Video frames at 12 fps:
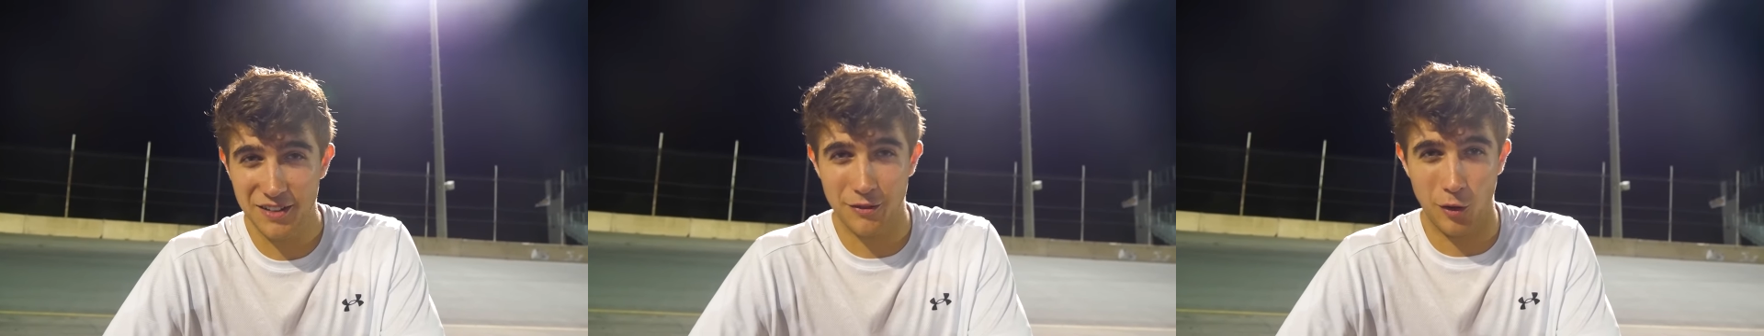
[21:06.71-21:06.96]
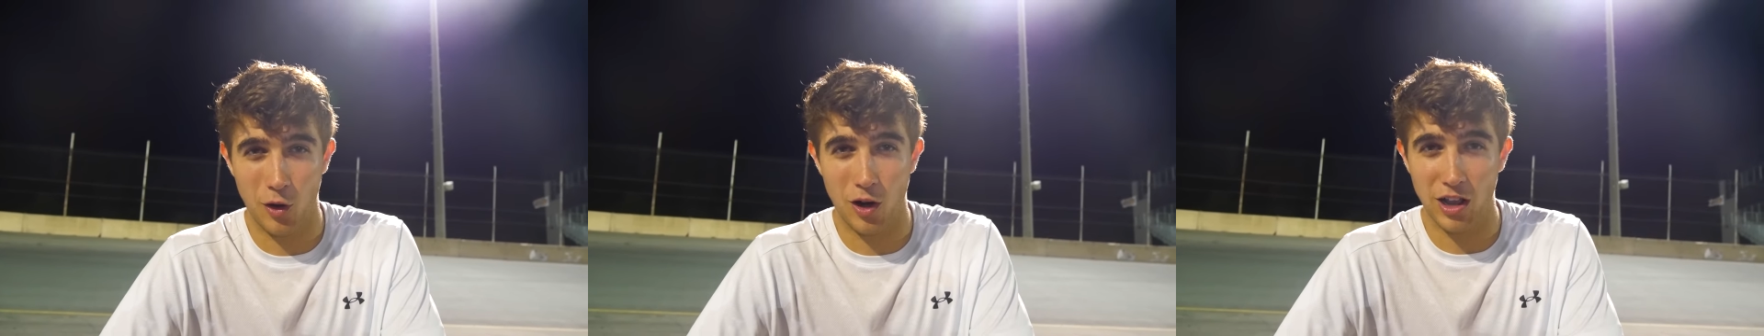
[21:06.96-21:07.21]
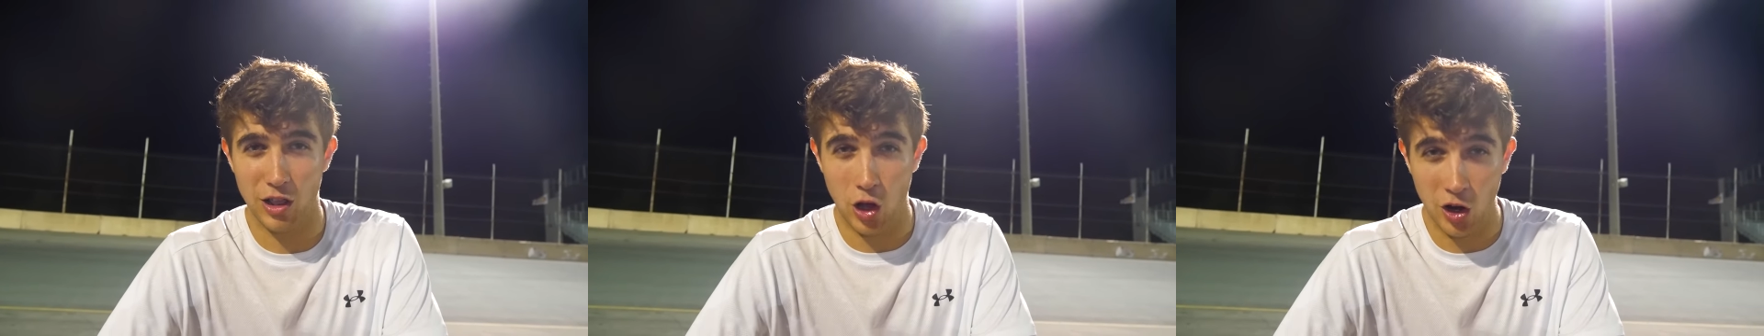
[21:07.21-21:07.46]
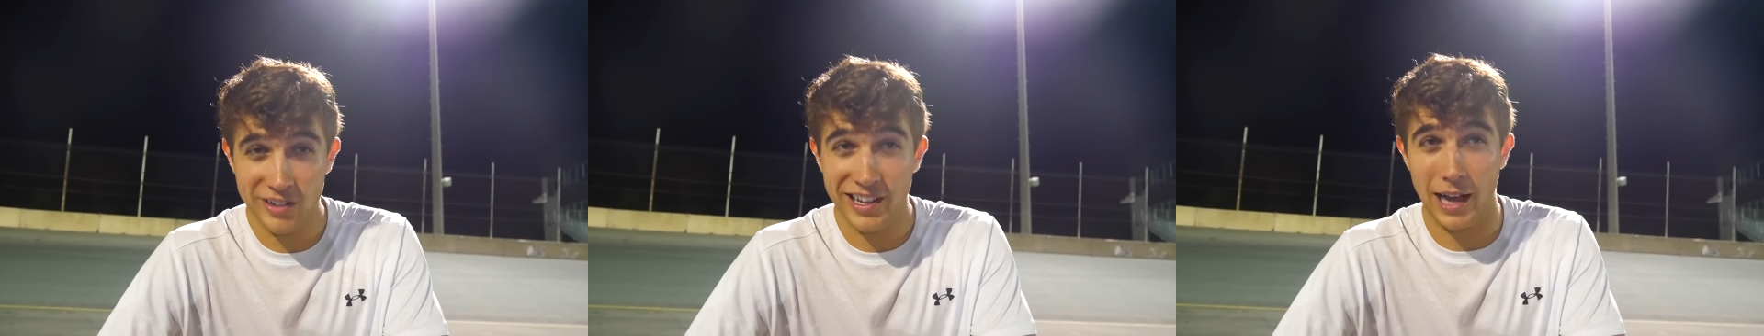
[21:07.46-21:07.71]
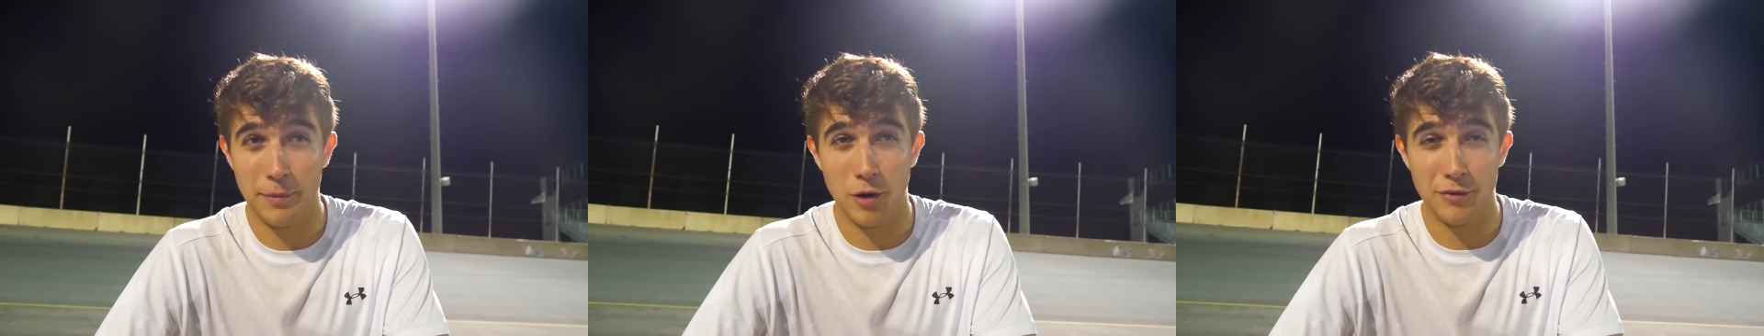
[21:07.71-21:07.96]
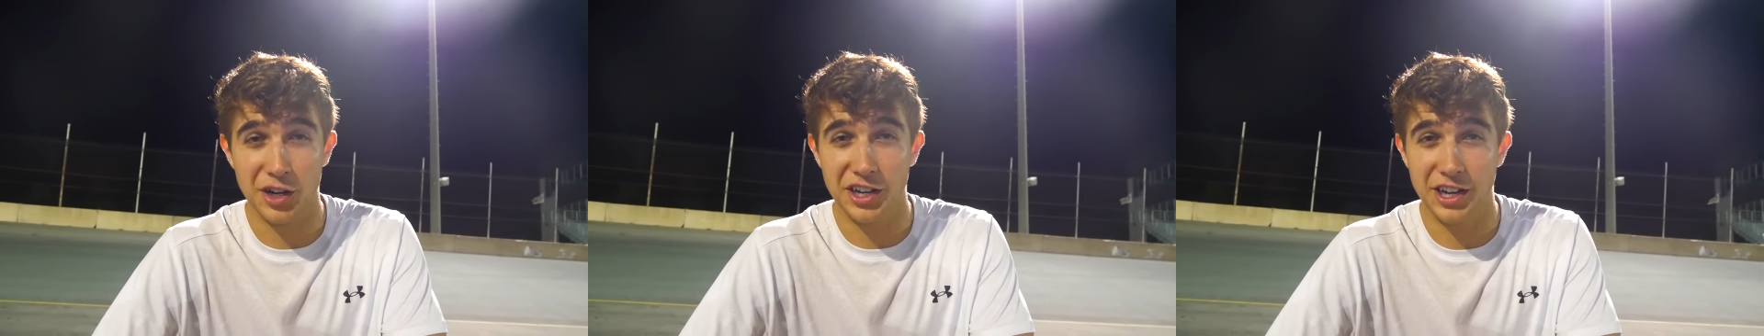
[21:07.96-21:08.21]
for a long time,
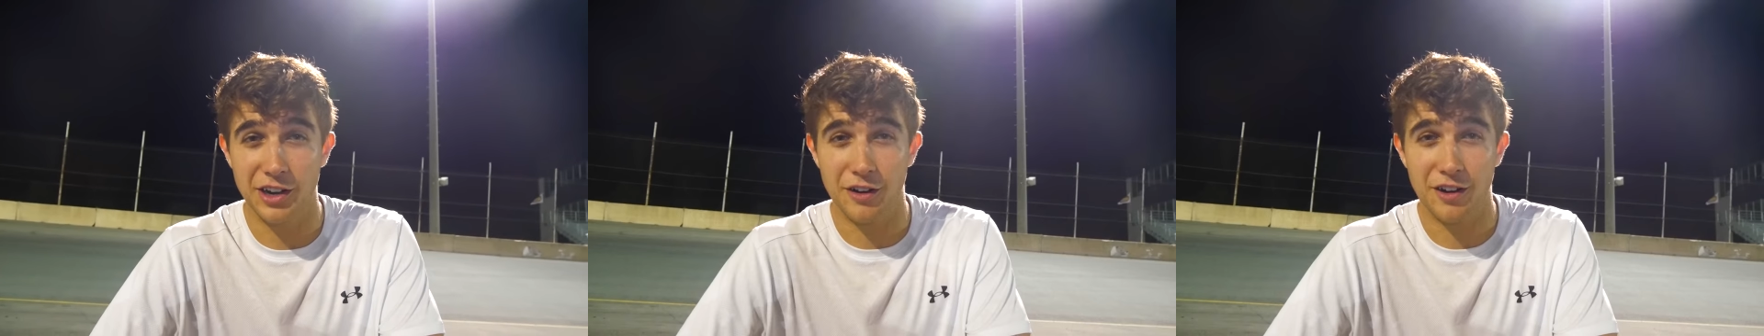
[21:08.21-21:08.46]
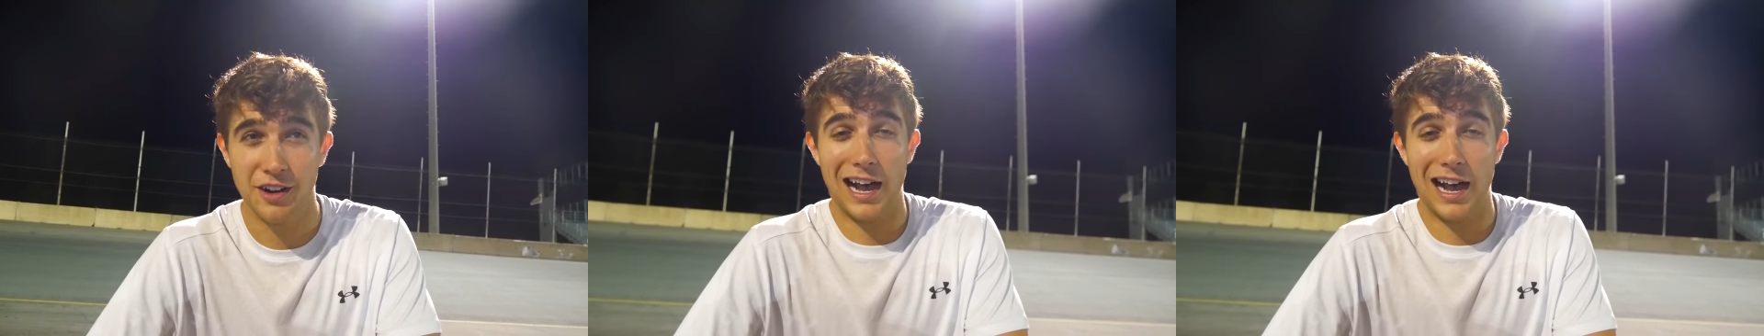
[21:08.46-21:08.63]
over a year.